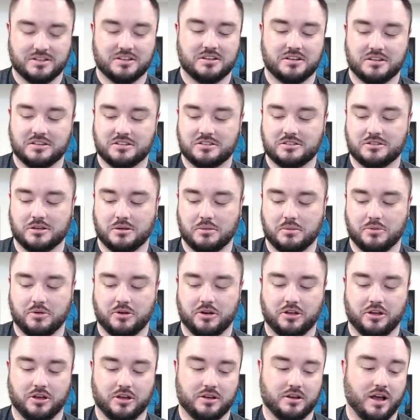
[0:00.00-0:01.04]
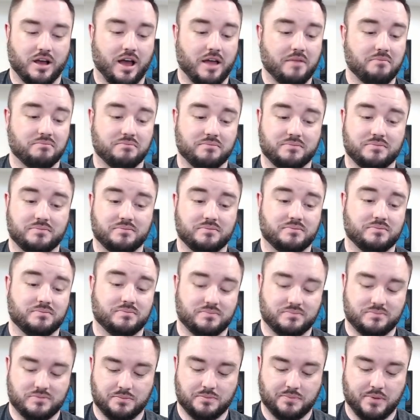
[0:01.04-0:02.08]
This is gonna be pretty good. I
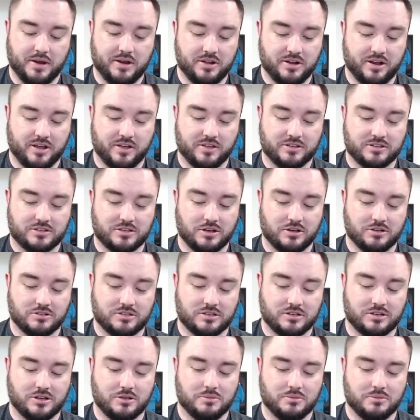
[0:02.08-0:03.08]
depending on how this goes, it could